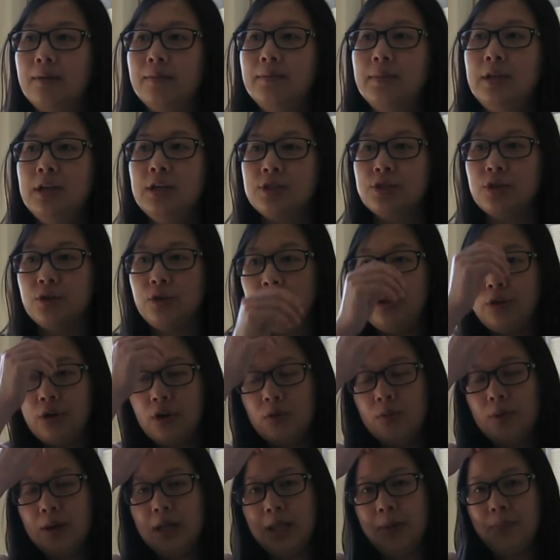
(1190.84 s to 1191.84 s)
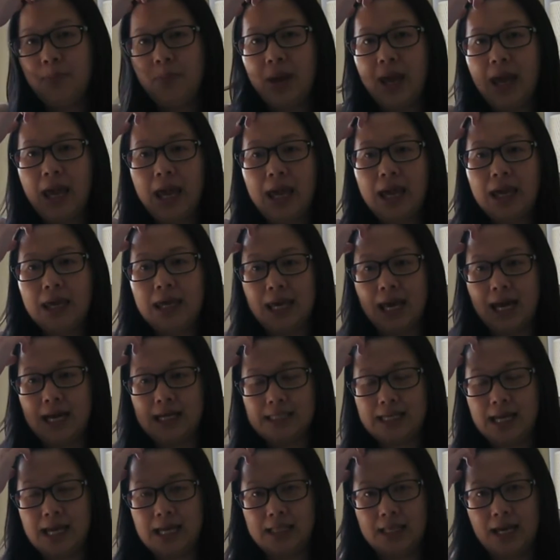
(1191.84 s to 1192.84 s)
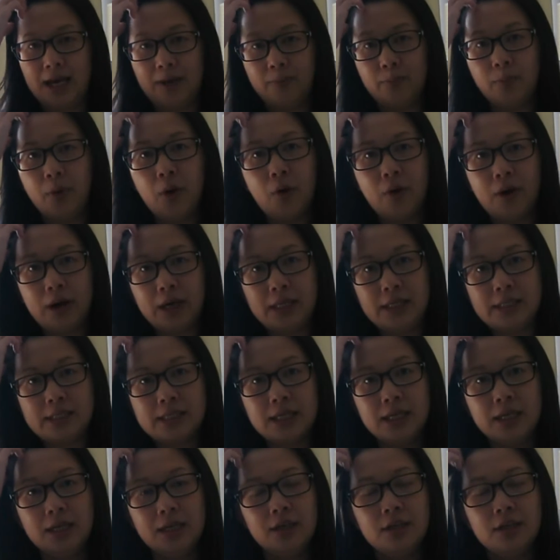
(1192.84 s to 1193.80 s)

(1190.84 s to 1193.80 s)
So you don't really pay yet at that point.